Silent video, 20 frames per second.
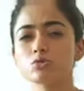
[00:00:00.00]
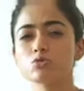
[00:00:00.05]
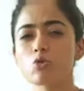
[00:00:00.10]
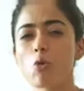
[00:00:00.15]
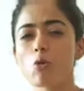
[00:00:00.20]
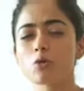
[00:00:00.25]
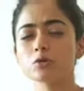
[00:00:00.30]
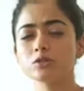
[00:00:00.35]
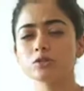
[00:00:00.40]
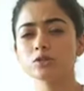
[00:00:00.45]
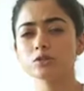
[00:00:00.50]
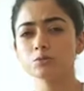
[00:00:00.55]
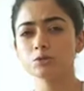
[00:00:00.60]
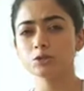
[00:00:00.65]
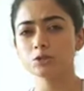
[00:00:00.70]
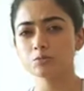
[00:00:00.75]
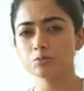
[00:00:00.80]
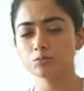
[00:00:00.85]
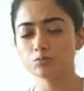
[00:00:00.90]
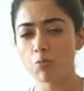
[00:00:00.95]
so
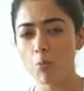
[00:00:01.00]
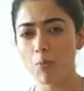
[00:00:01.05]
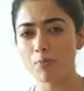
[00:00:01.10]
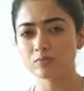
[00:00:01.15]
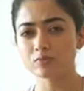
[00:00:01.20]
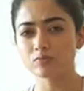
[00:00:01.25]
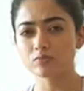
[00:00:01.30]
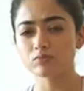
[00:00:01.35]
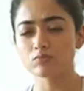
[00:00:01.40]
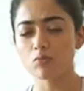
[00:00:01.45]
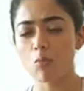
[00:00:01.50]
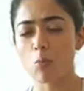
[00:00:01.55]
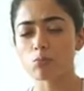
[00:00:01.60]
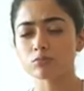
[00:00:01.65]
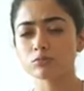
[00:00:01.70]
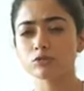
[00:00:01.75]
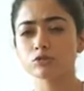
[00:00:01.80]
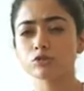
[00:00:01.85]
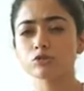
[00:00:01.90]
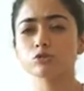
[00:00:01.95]
yummy
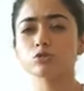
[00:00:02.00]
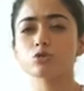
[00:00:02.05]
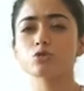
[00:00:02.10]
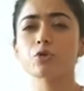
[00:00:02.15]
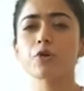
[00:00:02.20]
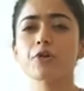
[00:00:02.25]
and so